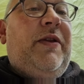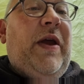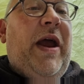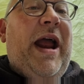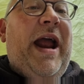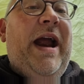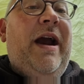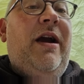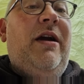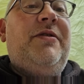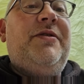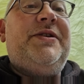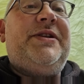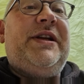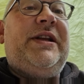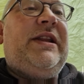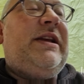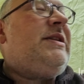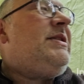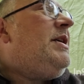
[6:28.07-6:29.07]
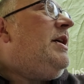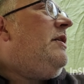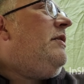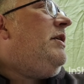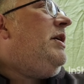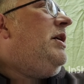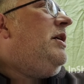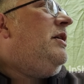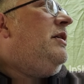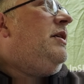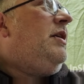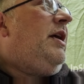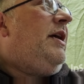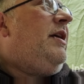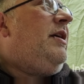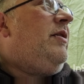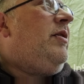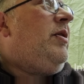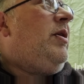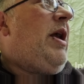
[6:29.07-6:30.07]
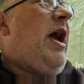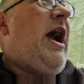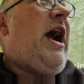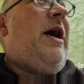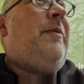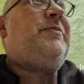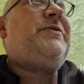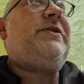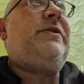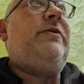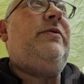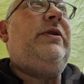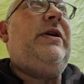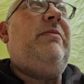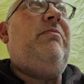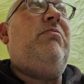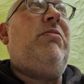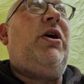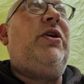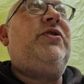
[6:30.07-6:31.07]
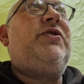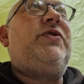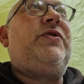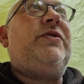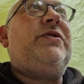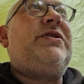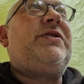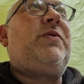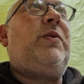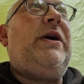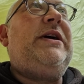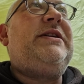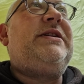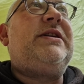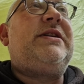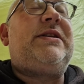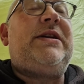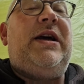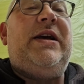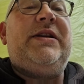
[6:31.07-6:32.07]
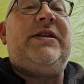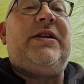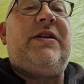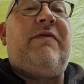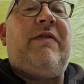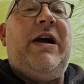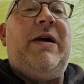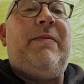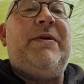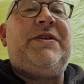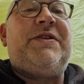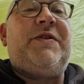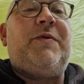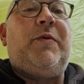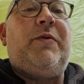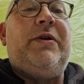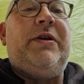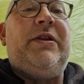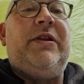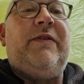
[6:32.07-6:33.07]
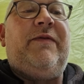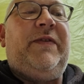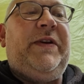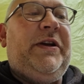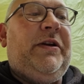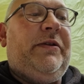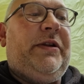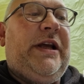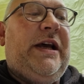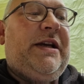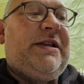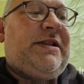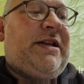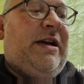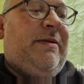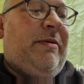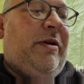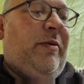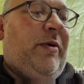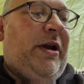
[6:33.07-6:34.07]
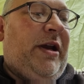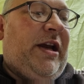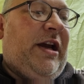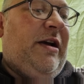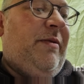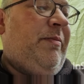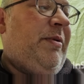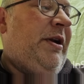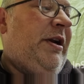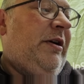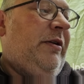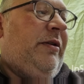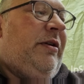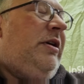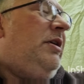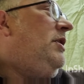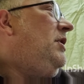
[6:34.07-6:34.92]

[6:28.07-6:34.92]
The hares in this area are like absolutely monstrous, twice the size of the rabbits that were in the field last time I went camping out.